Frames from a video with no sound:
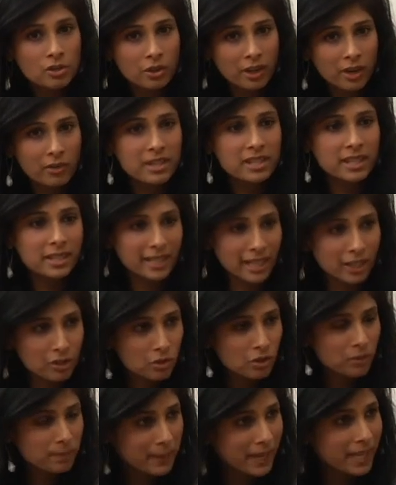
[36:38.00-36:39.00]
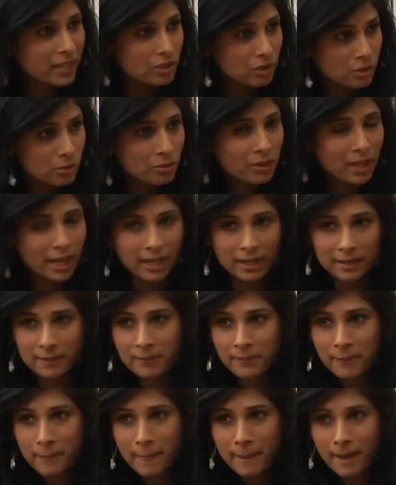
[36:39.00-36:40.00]
So there is attention paid to that.
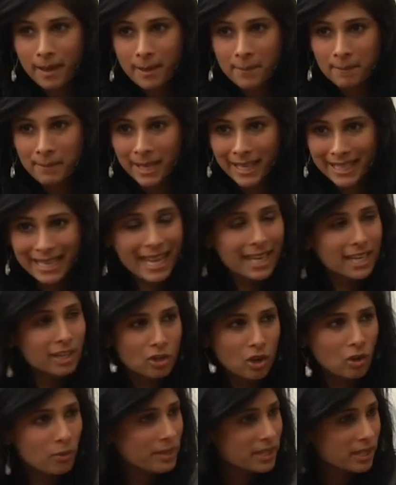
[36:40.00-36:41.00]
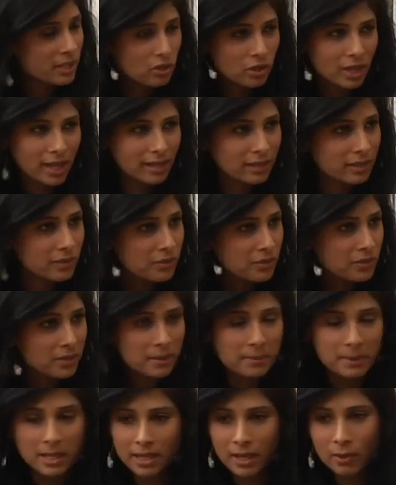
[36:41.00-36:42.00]
But again, it's always a challenge.
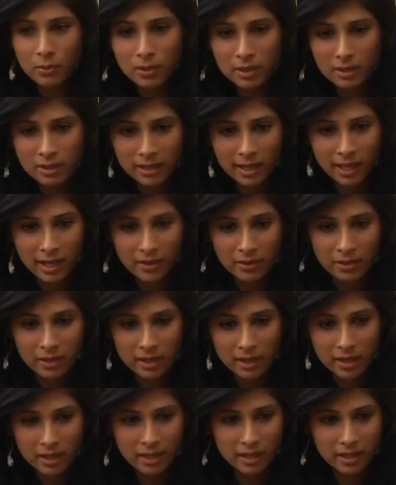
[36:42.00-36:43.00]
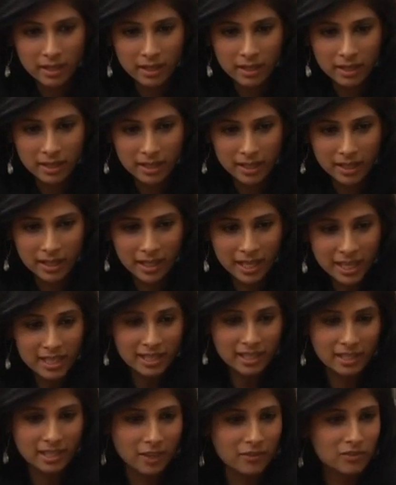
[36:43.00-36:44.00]
I mean, it
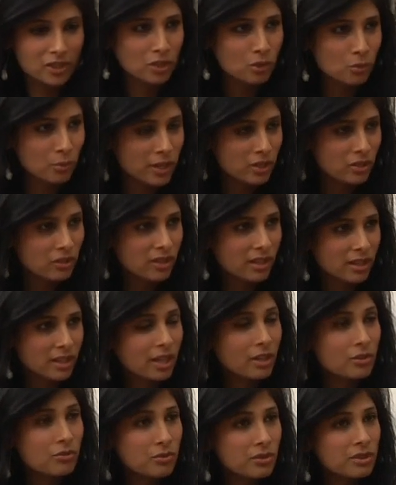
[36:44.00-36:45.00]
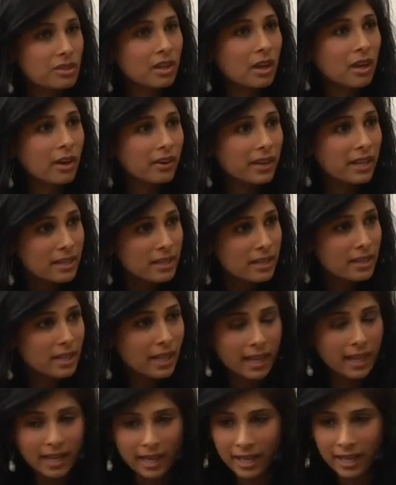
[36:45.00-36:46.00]
is a tough situation that countries are
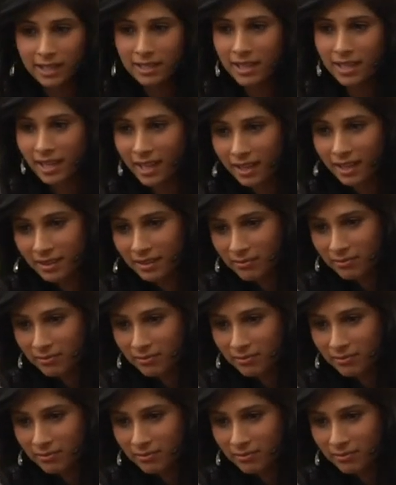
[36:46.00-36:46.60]
in, and